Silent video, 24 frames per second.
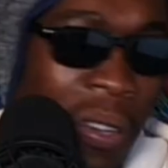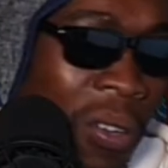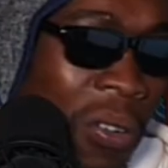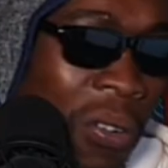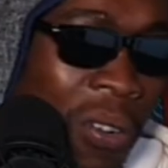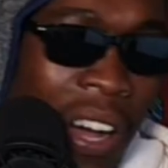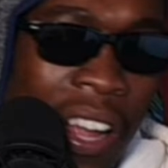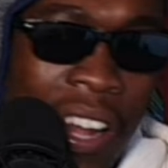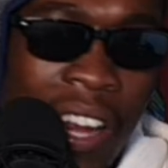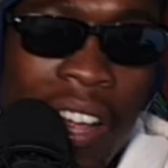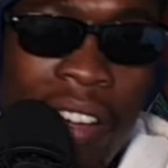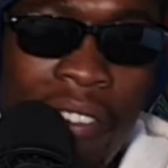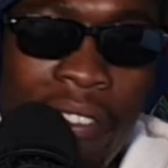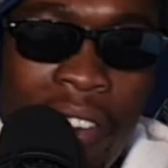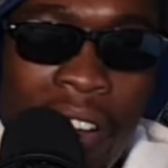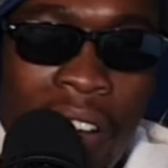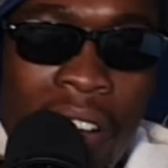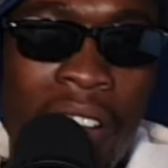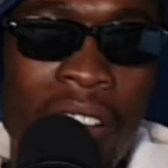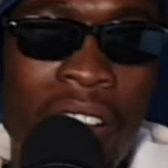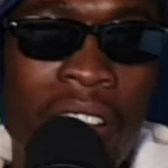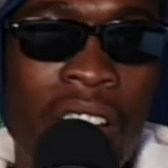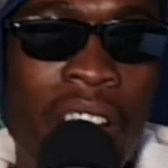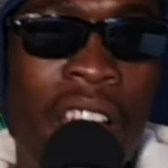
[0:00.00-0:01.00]
or whatever.
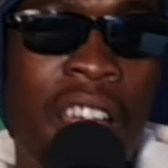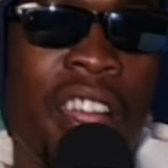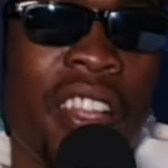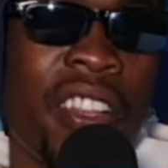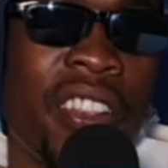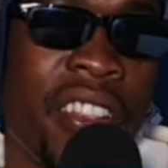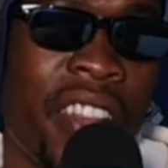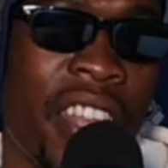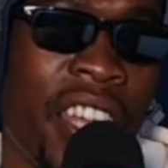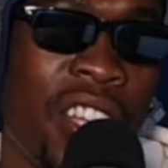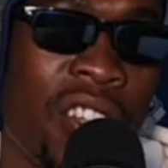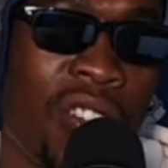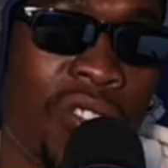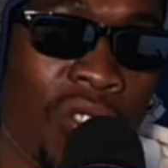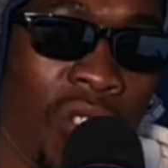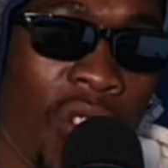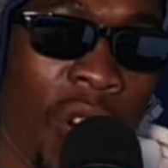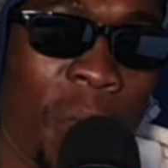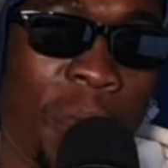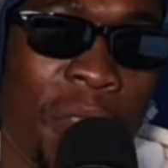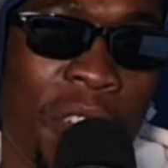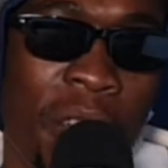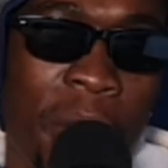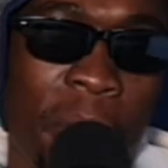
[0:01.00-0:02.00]
They
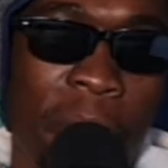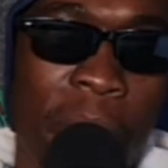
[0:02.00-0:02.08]
dropped